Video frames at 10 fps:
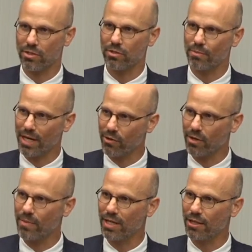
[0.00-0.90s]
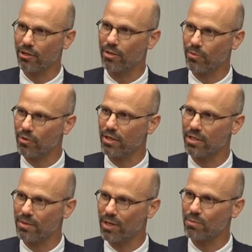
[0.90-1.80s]
to empower to make their
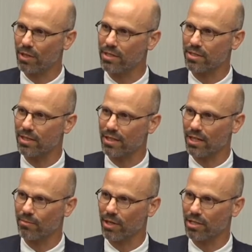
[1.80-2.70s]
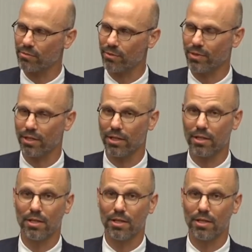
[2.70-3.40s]
communities the best places that they can possibly be.